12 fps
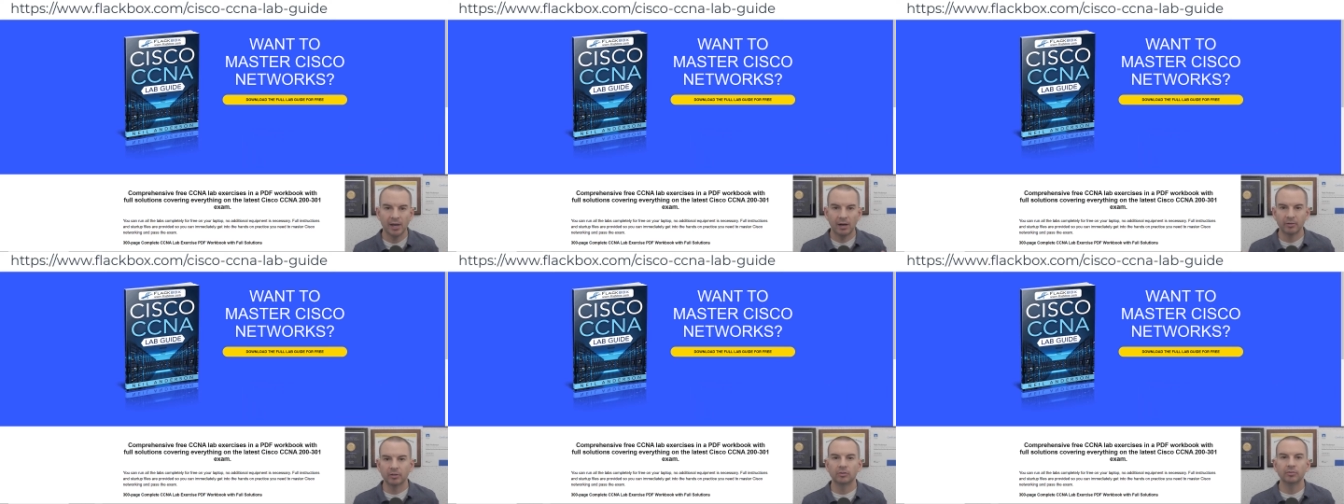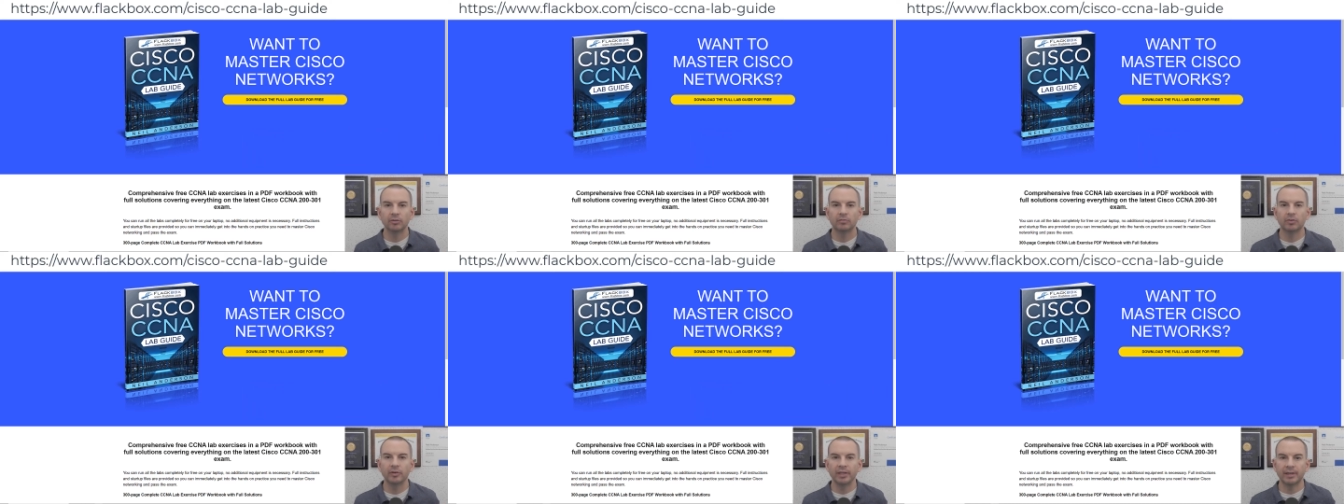I'll include
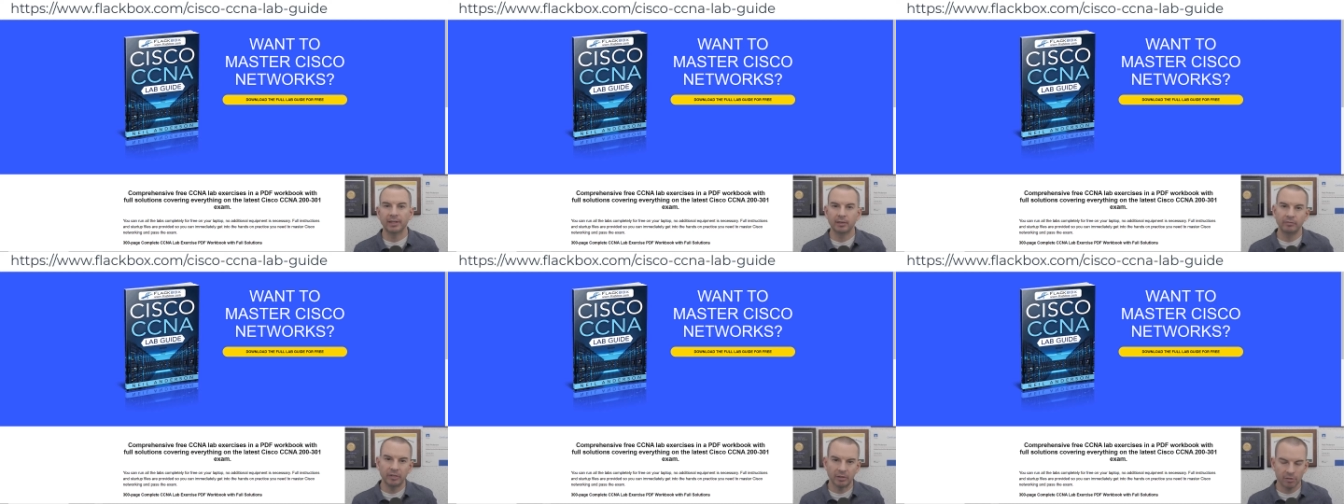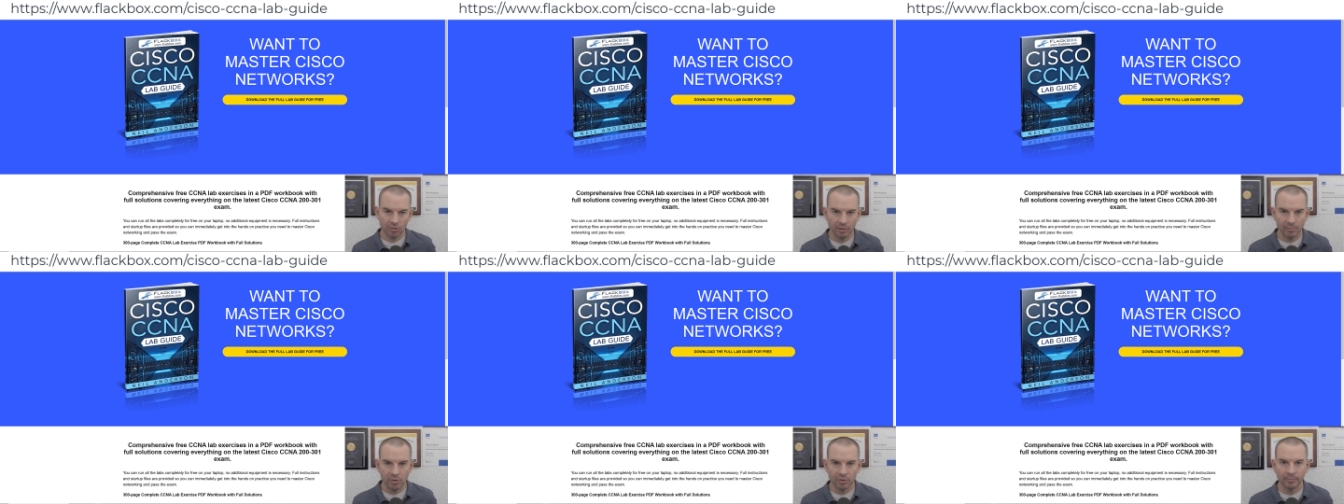the link in the
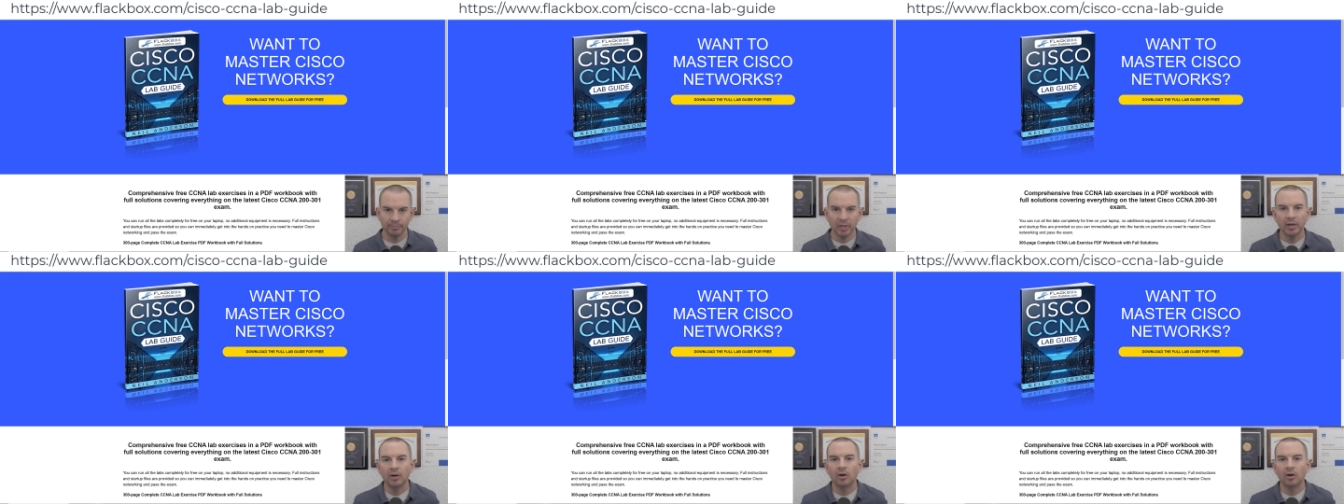description.